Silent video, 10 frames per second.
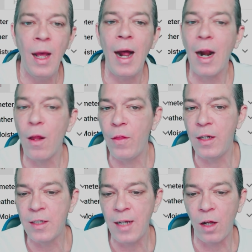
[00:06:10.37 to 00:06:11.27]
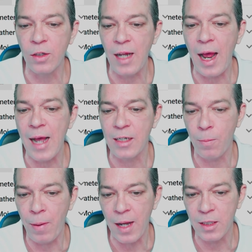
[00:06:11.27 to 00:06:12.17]
out of these cells as it
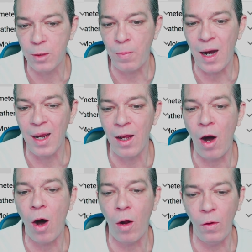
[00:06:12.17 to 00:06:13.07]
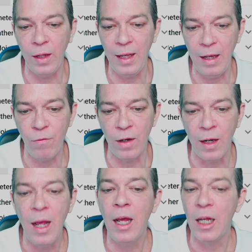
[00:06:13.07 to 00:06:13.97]
passes by all evening.
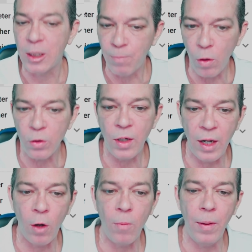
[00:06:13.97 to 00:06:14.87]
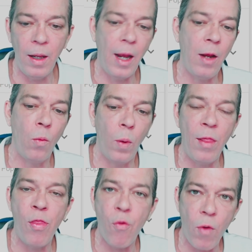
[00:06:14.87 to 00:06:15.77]
It's mostly going to be a
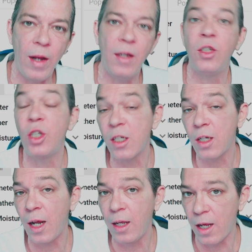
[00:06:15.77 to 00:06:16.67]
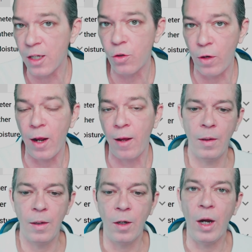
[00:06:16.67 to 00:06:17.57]
wind threat just like yesterday.
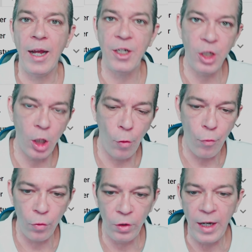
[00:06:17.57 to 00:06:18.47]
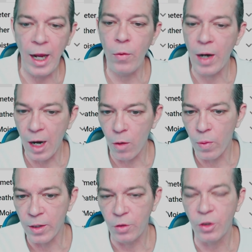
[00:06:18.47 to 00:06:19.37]
Now, as you go through today with higher
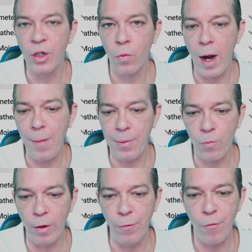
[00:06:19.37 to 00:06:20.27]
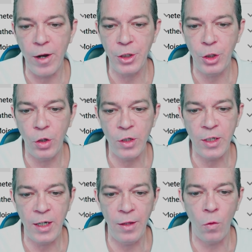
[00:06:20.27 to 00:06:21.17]
resolution rapid refresh, you can
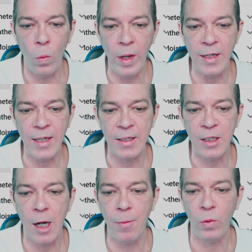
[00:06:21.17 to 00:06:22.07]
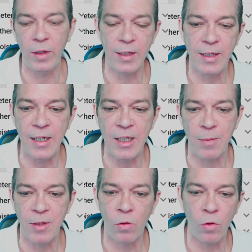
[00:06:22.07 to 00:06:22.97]
see the winds that's coming with the system.
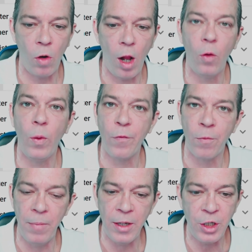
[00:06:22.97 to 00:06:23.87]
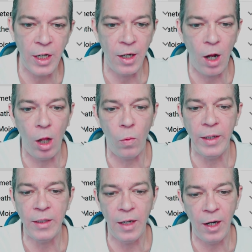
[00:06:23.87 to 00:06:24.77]
It's going to go all the way from Michigan all the way
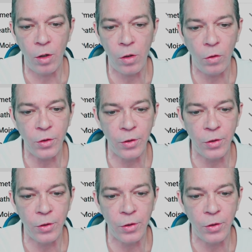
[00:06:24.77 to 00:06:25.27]
to the intercoastal